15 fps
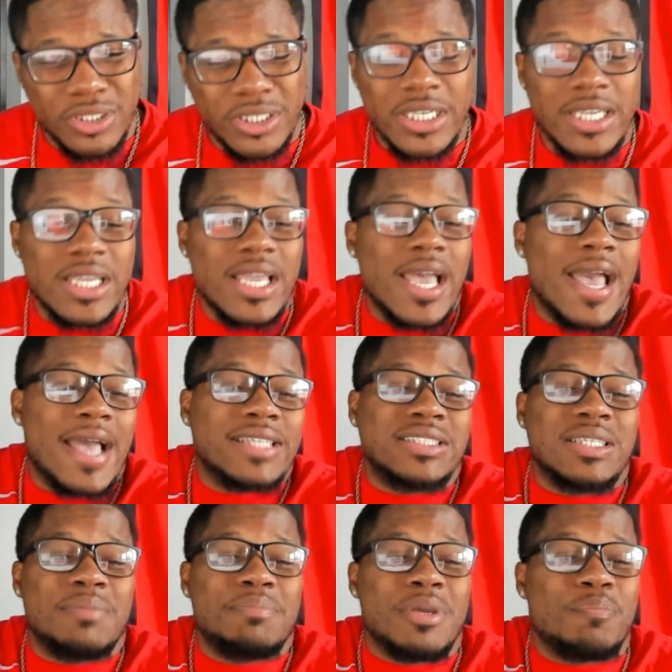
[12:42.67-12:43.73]
It
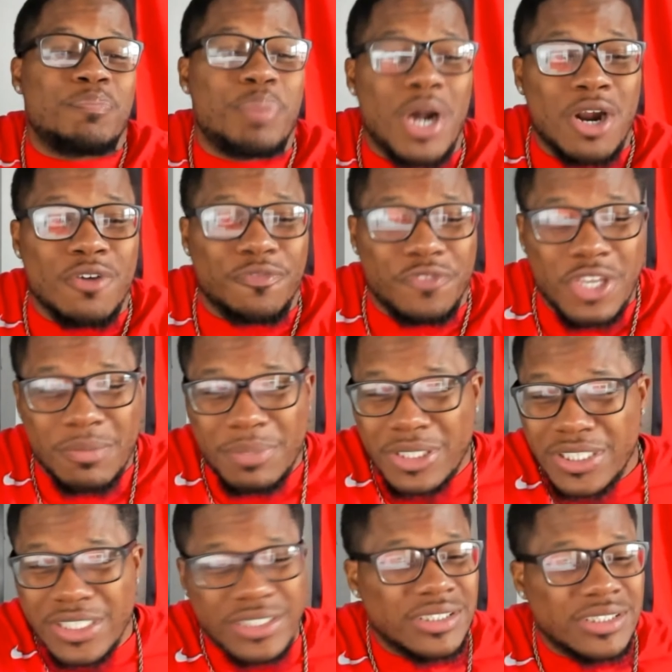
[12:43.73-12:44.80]
hasn't been perfect, but
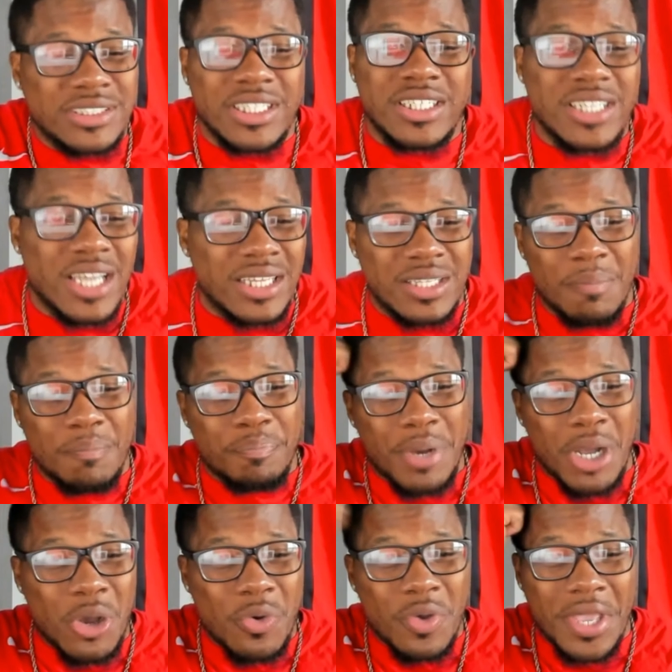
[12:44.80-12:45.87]
this is another
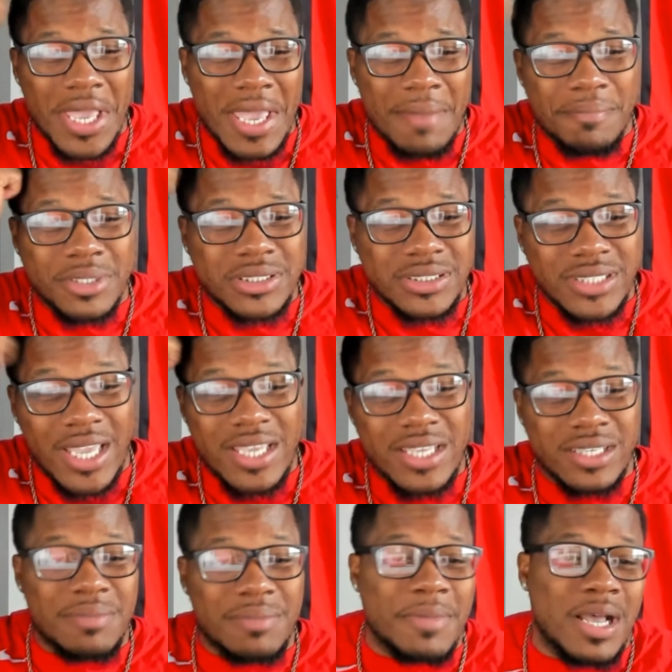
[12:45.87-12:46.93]
bonehead mistake,
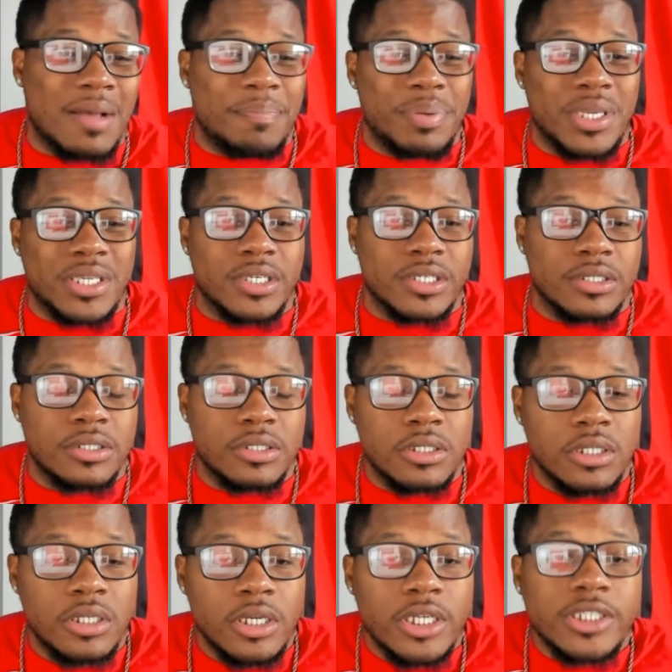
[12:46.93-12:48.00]
in my opinion.
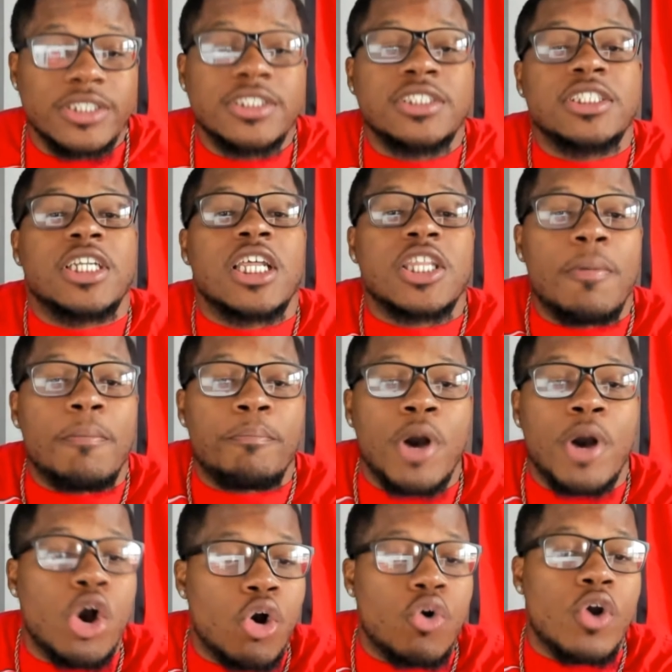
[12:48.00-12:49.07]
This is another
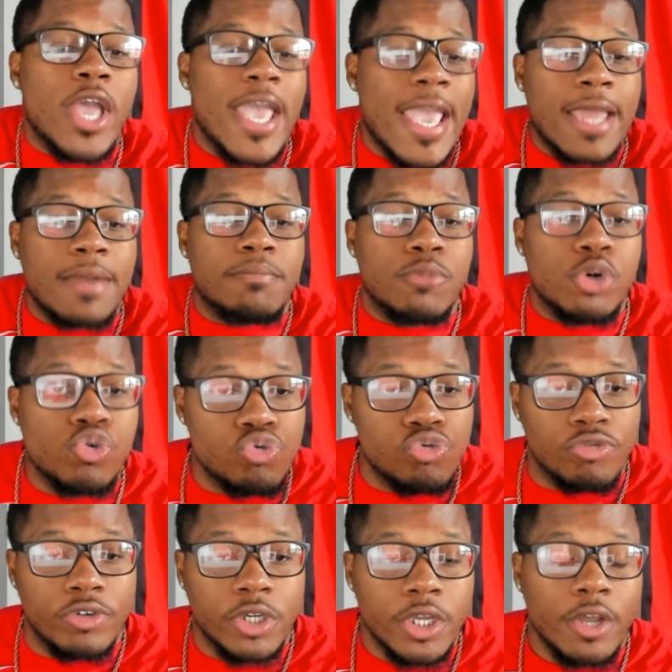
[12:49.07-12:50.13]
bonehead
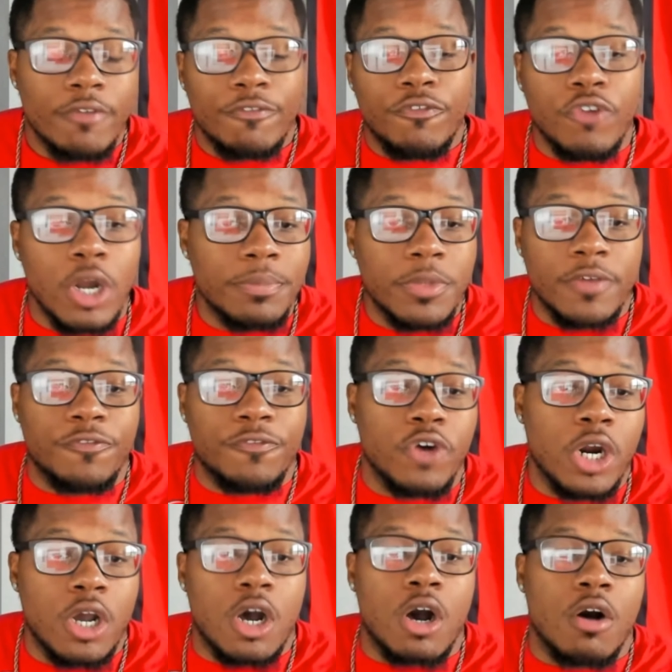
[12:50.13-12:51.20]
move from the
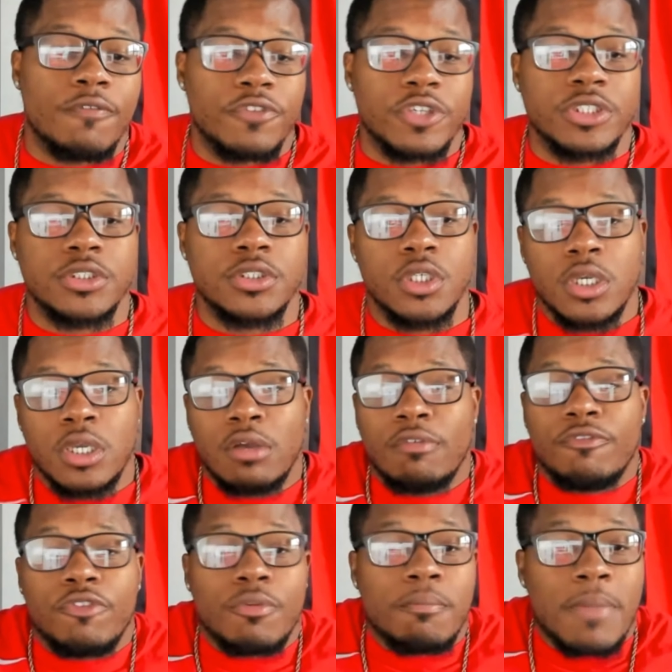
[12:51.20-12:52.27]
front office,
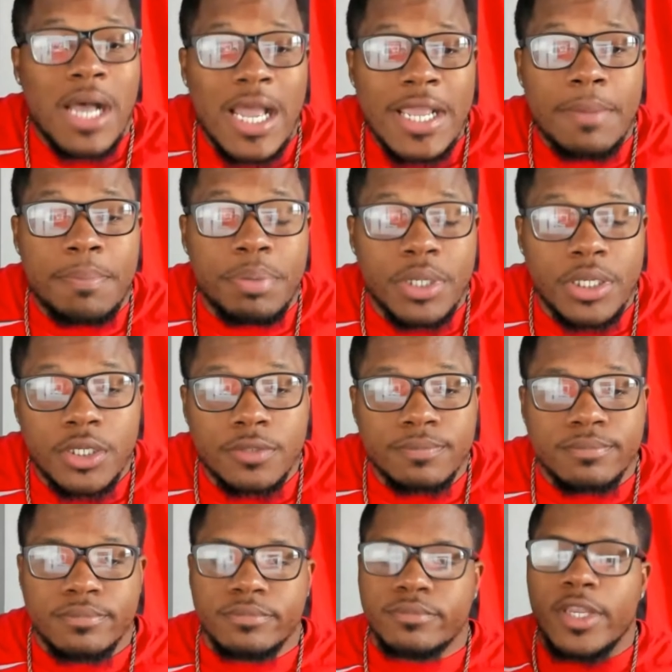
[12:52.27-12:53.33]
from my opinion.
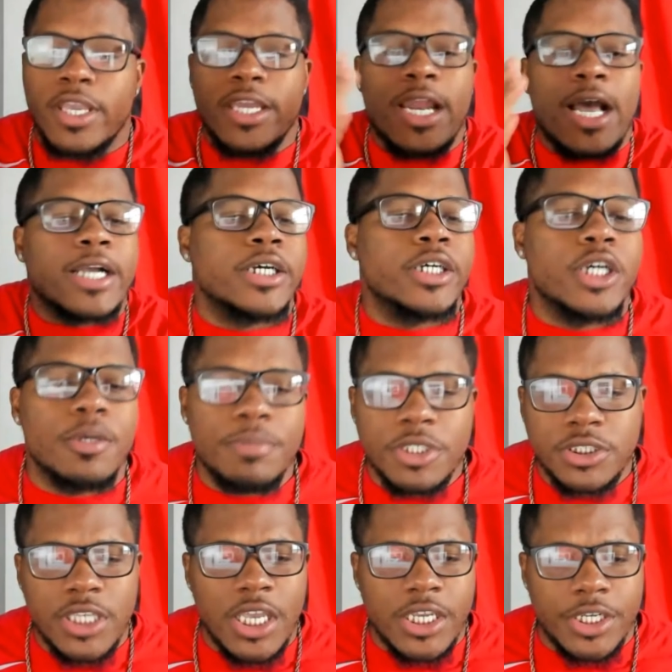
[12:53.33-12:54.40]
And I could be
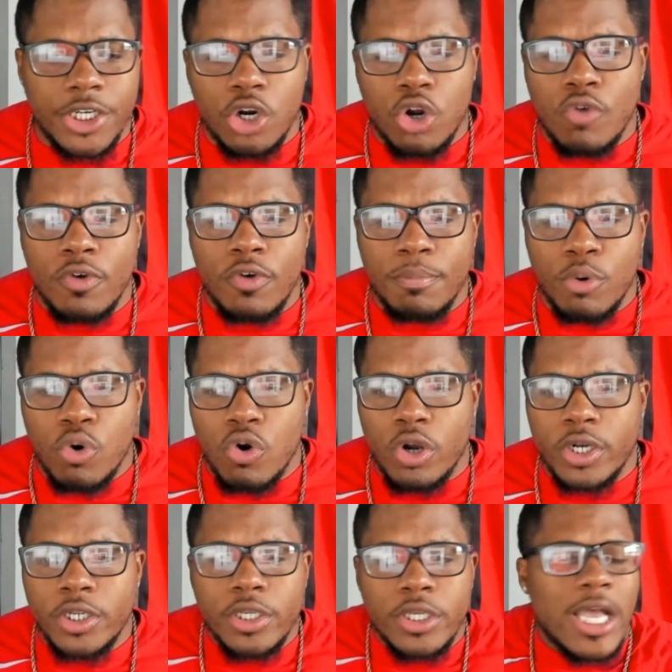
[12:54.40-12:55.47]
taking it overboard.
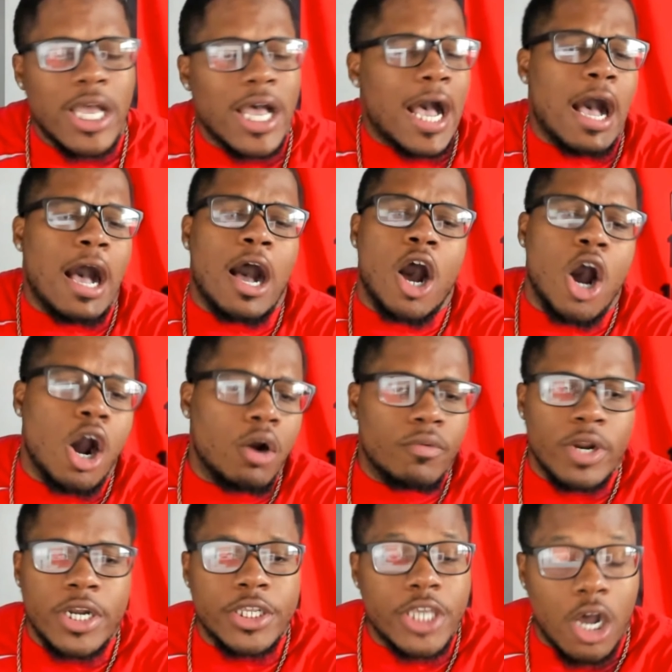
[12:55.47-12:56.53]
Y'all
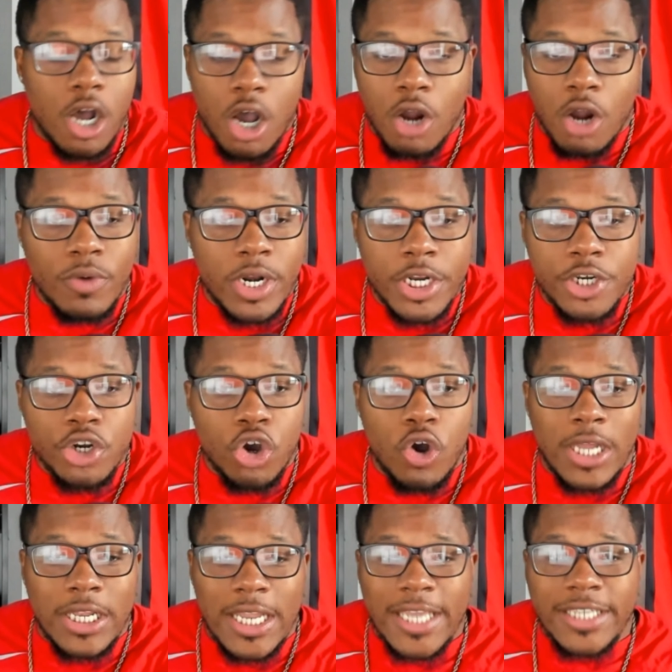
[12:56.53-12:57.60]
already know
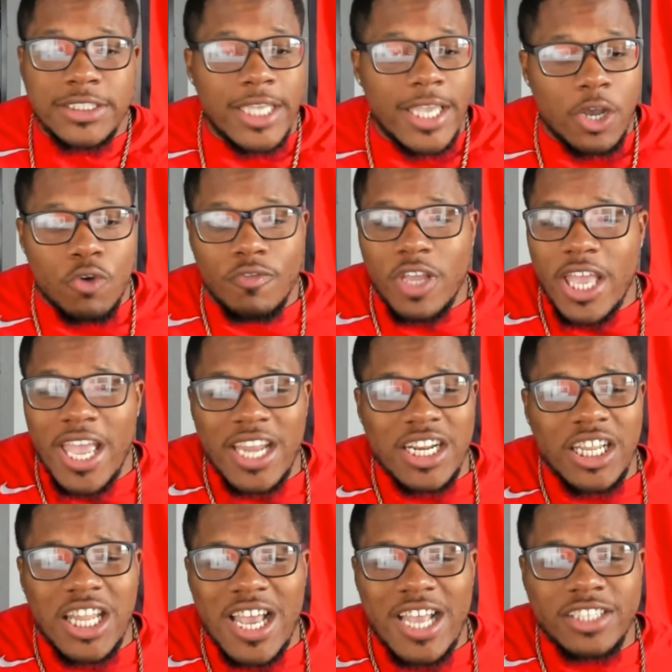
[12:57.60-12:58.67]
I like to
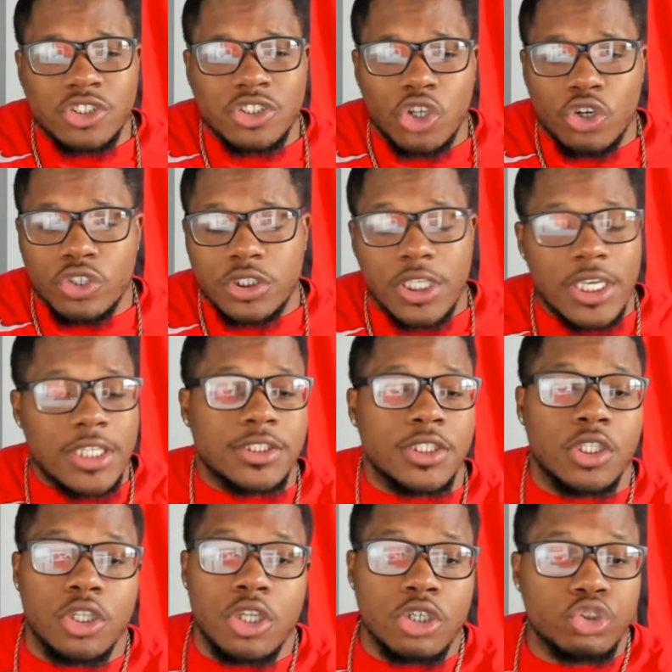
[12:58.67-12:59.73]
overanalyze certain things
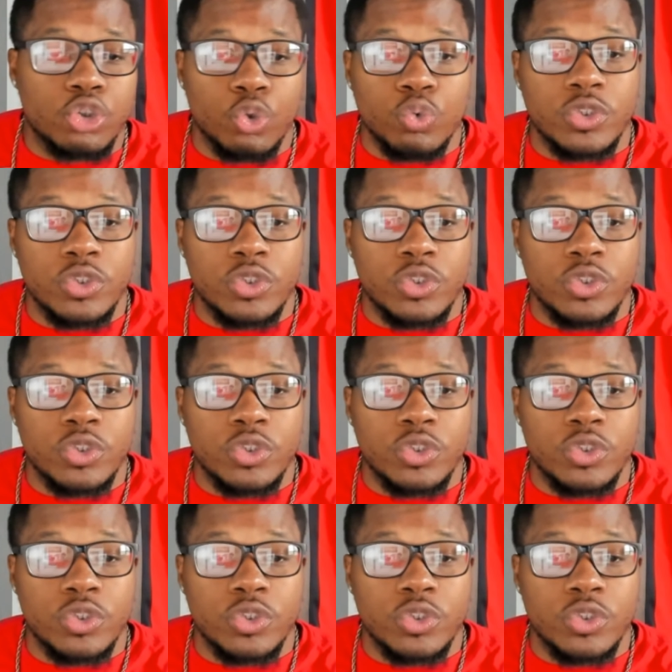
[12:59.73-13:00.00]
and look too